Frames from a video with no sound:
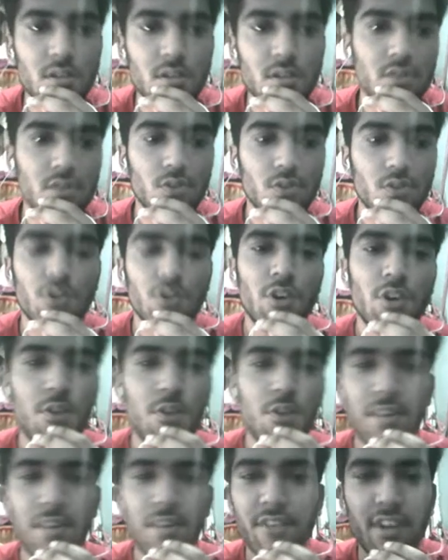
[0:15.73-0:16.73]
So your
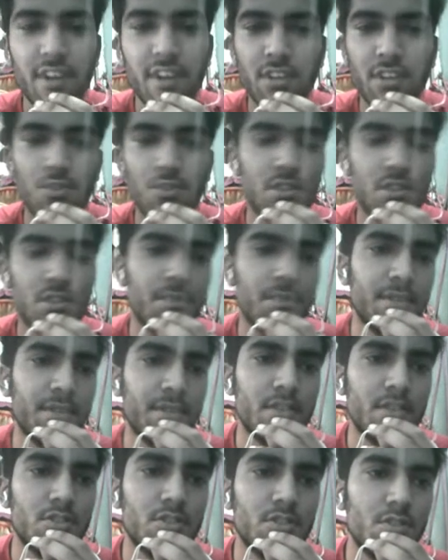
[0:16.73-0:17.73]
innovative ideas you can submit
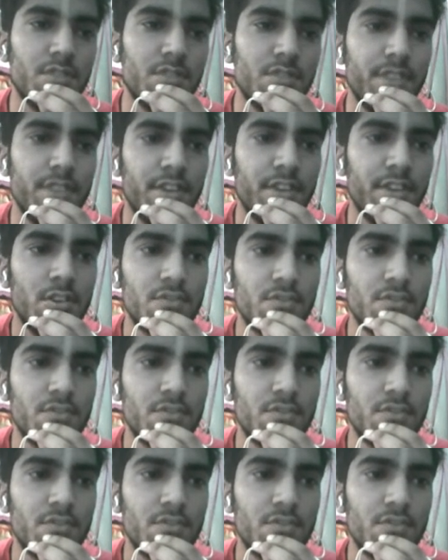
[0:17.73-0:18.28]
it. So this video is